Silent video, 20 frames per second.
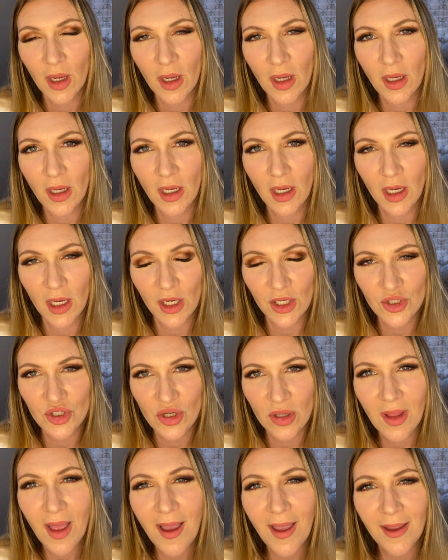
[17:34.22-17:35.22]
In
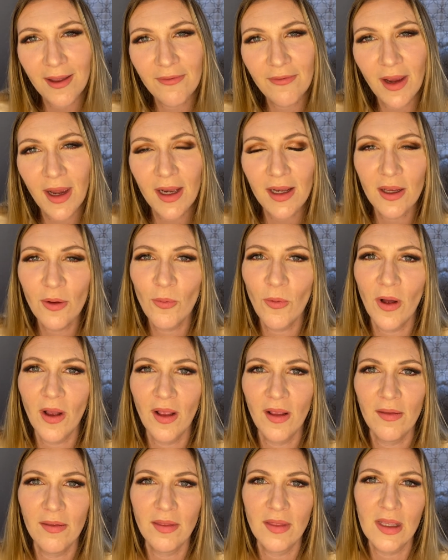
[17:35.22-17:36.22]
July of
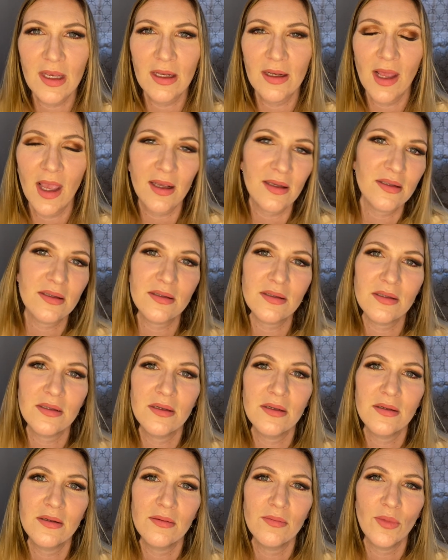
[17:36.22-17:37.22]
81, the next
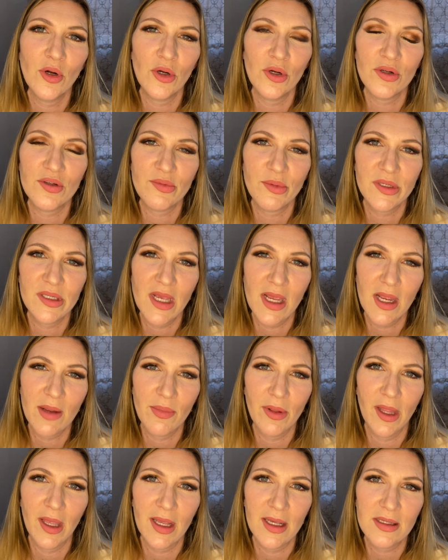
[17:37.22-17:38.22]
murders would take
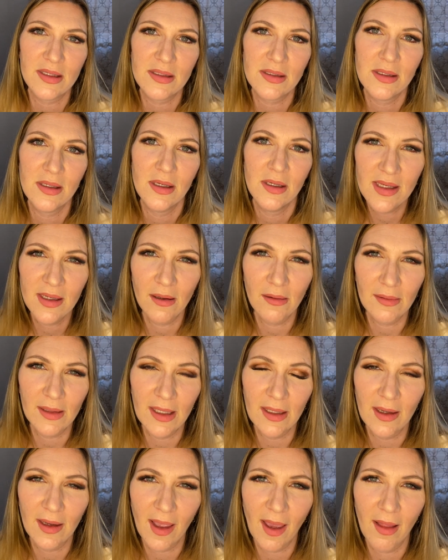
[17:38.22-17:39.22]
place in
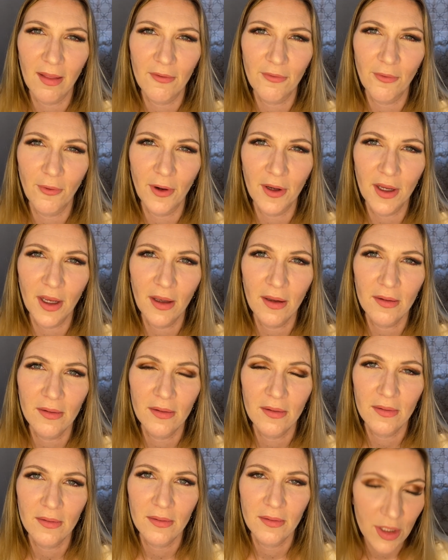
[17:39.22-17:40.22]
Goleta, California.
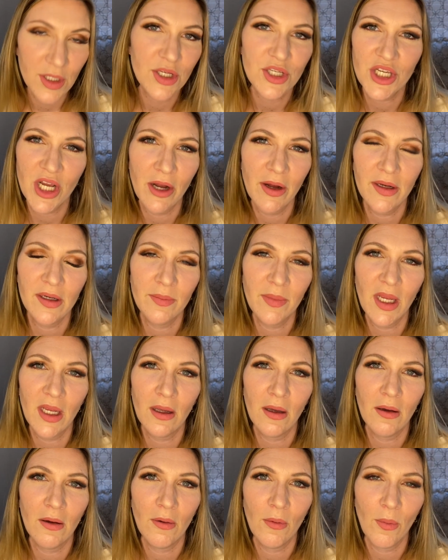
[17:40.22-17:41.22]
Sherry
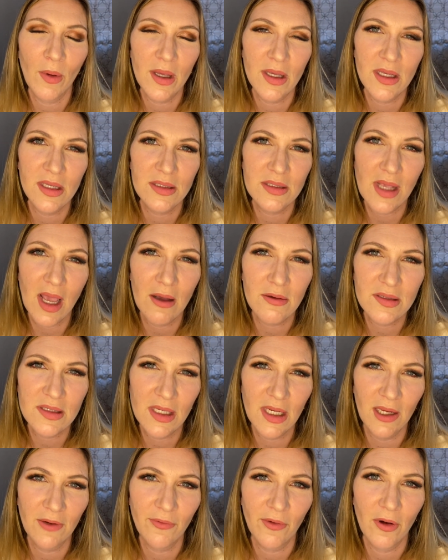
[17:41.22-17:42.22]
Domingo was house
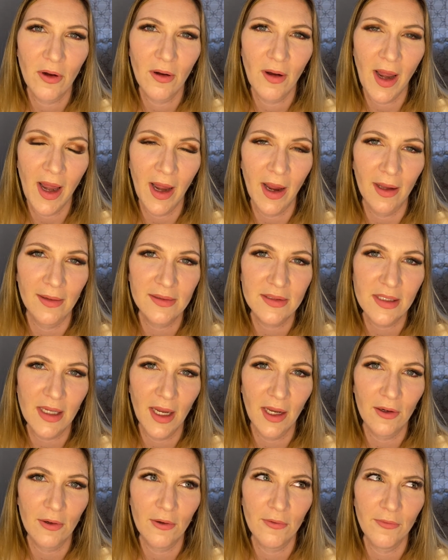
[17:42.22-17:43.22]
sitting for her aunt,
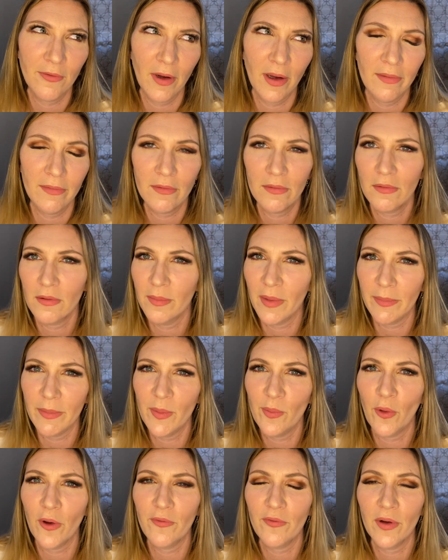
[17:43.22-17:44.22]
and her friend, or maybe
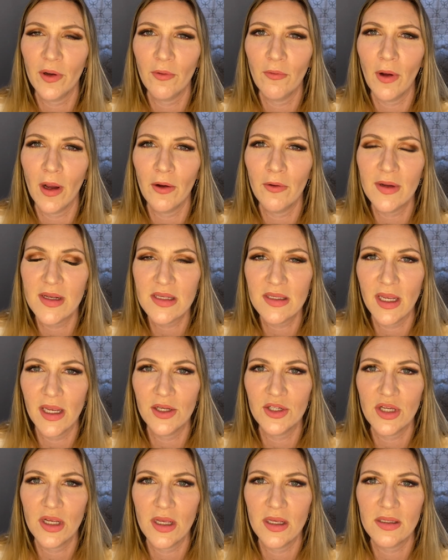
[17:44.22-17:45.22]
boyfriend, Gregory
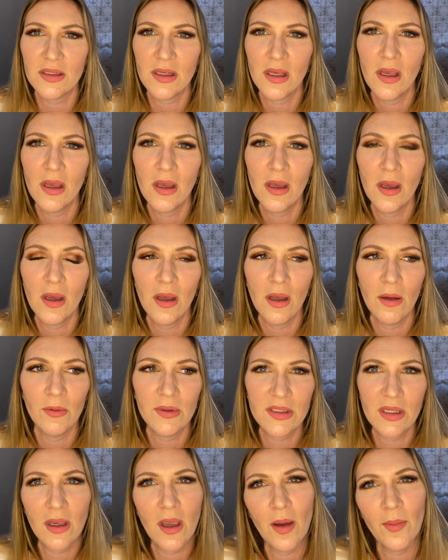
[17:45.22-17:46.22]
Sanchez,
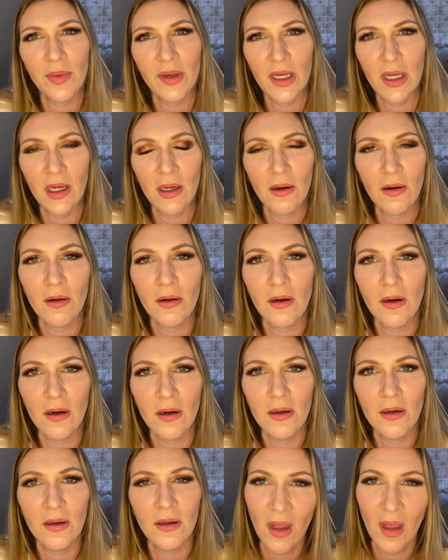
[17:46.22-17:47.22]
was accompanying
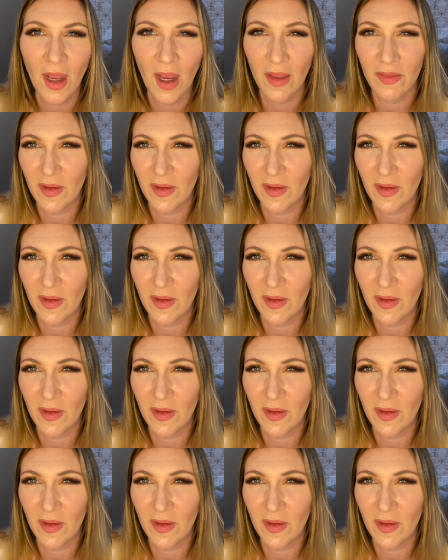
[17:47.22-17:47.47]
her, and they